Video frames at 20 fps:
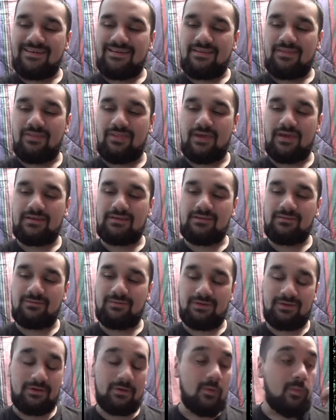then you
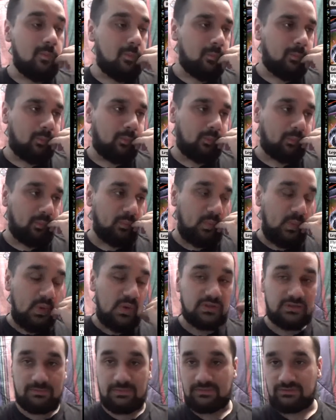would
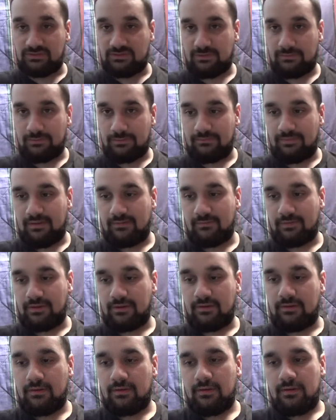special summon him that
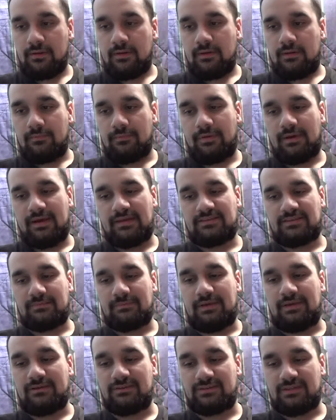way. But as a
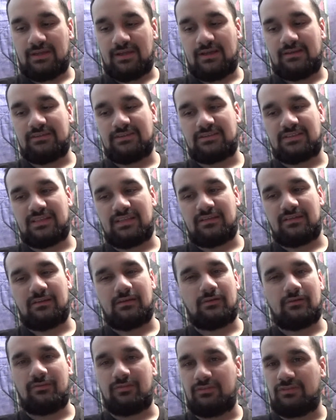mana slot, I just think,
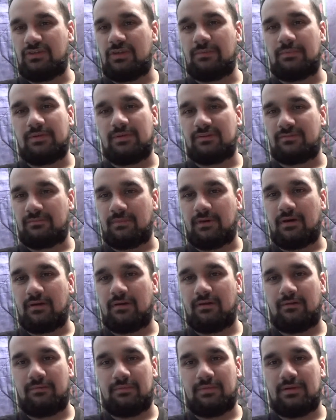if you cheapen his
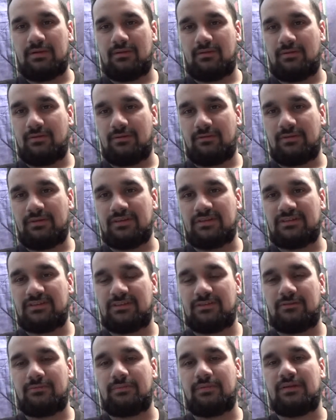mana, it would be a little
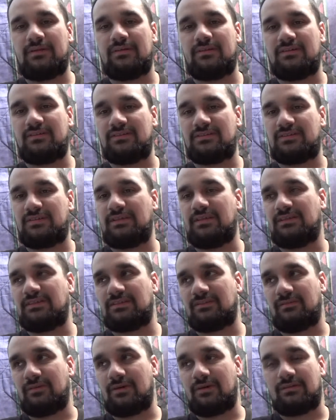easier because he's,
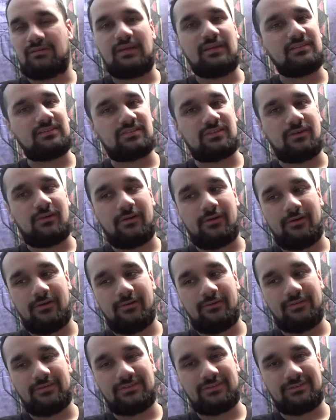a 10 star
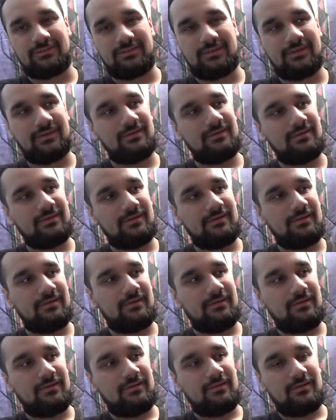originally?
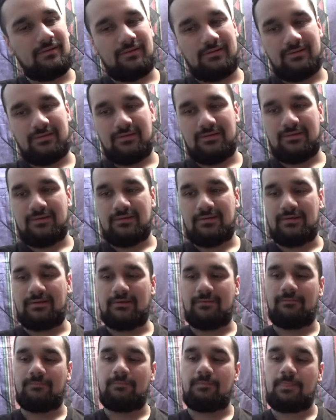
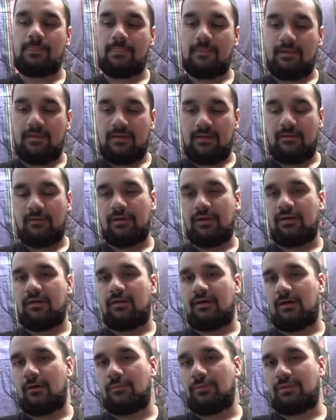Yeah. Anyway,
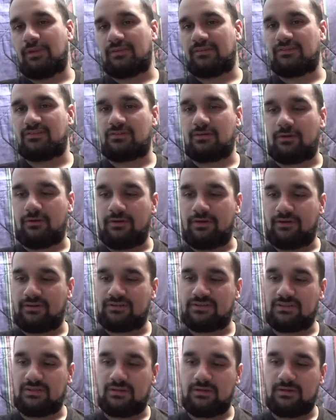I hope you like this card, Nox.